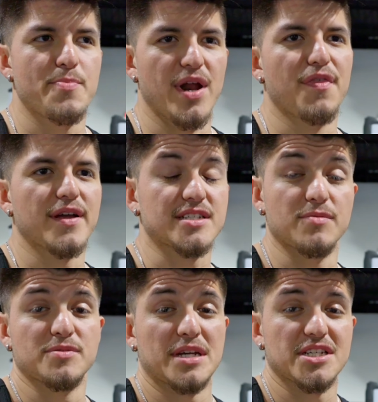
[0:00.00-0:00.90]
but I think,
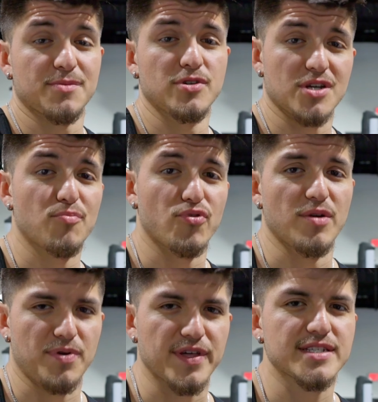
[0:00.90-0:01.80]
so, especially someone who's on
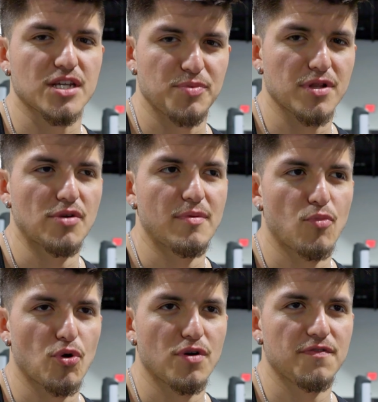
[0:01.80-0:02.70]
prep, I think it's gonna be a little
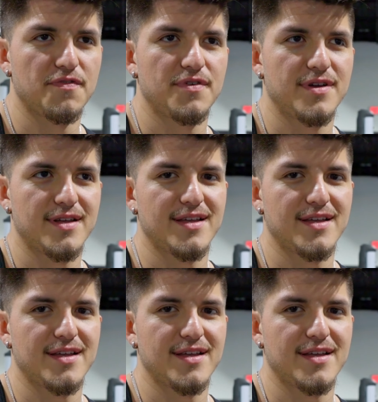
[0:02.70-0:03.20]
bit more of